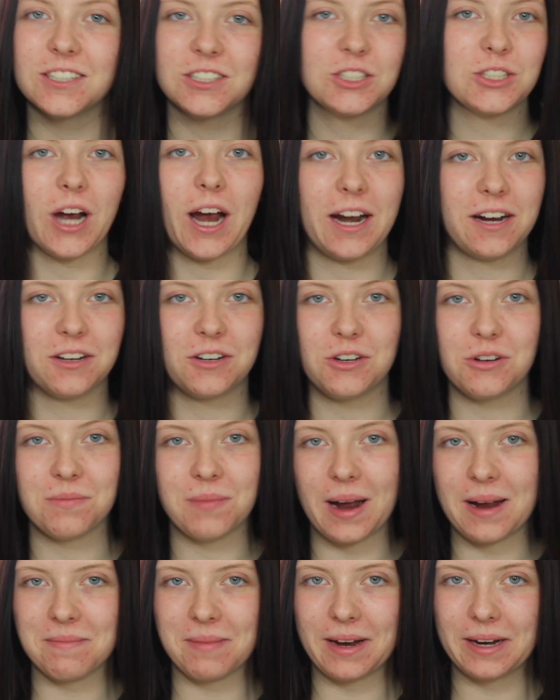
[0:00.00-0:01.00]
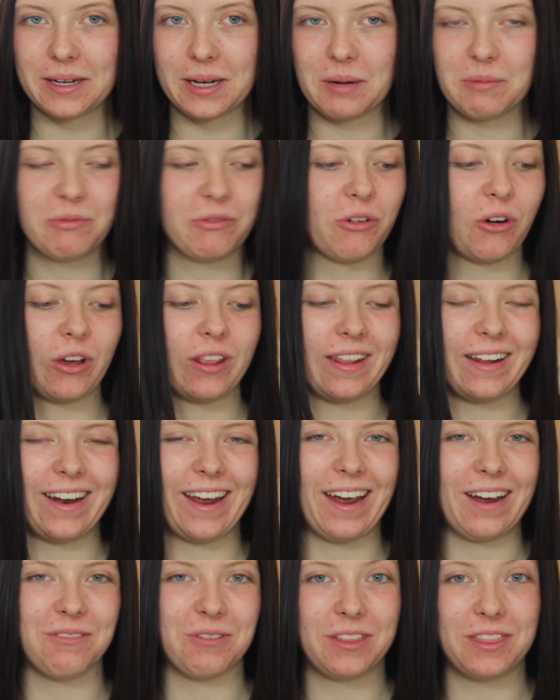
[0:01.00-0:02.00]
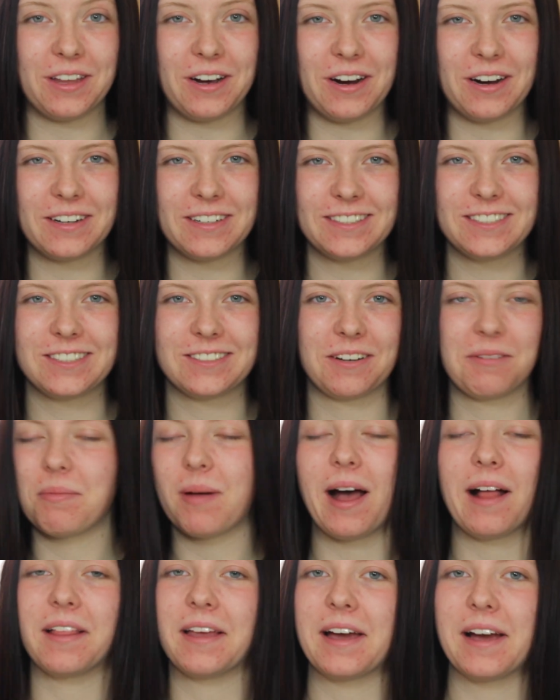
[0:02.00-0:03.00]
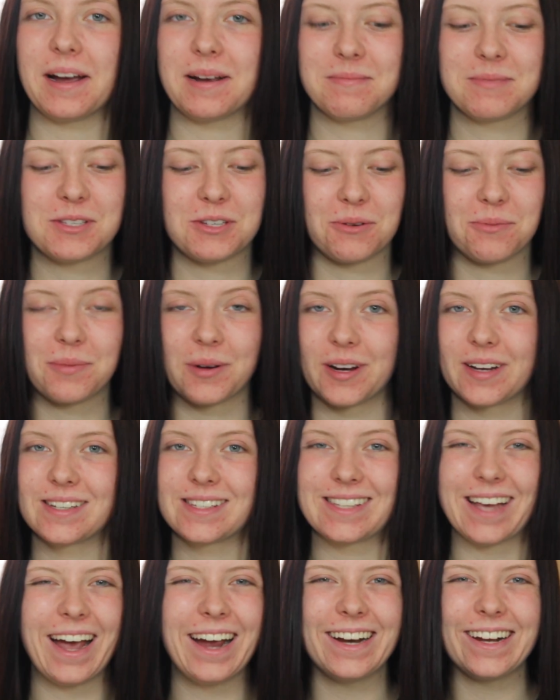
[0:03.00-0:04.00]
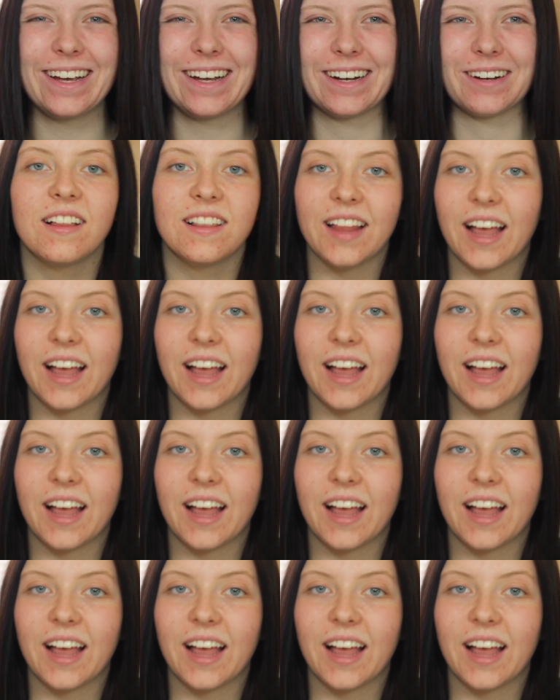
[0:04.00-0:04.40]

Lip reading: try to do my makeup for the day with the Artistry Palette. I'm super excited.